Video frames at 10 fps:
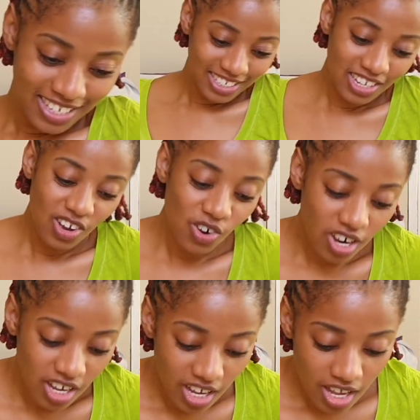Now,
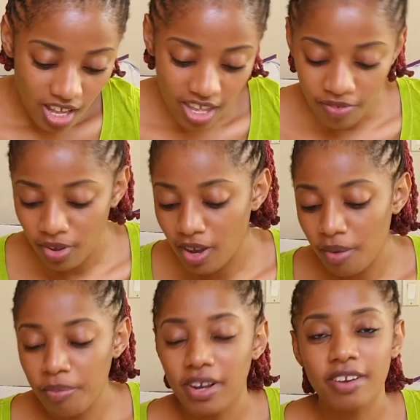if you
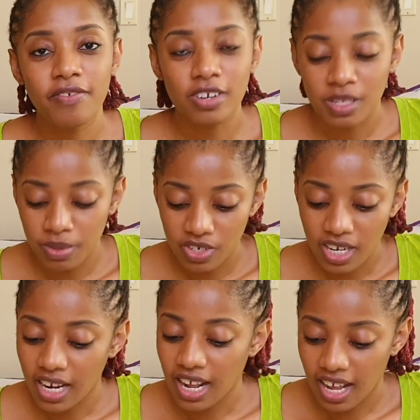compare the first picture
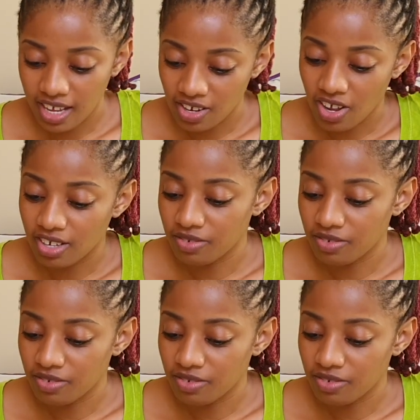that I had on